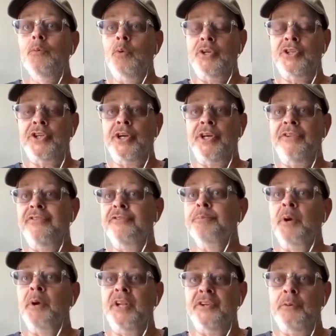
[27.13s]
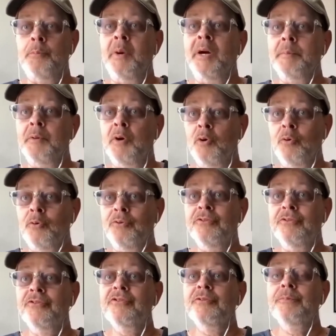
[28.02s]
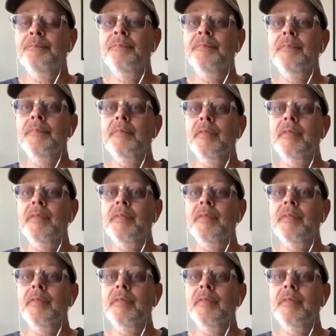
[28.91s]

which had spread to my bones.